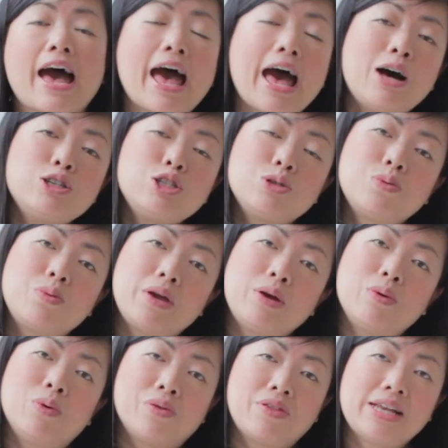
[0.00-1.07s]
So how
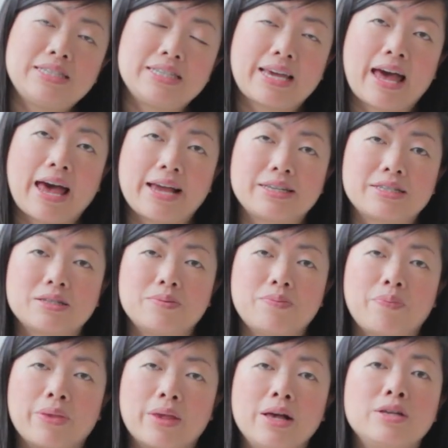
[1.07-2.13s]
do we
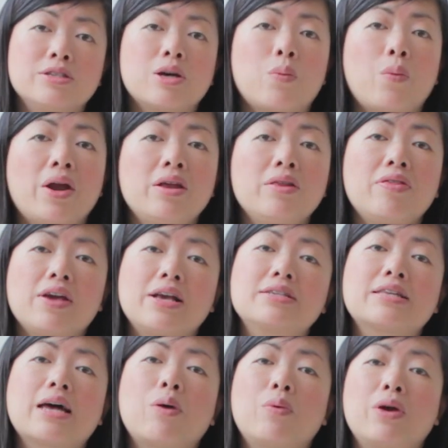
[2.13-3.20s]
authenticate? So one of
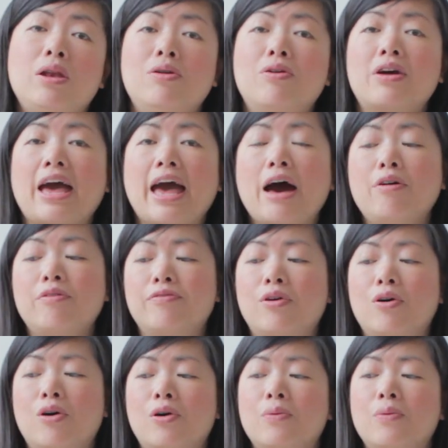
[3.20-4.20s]
the things that we look out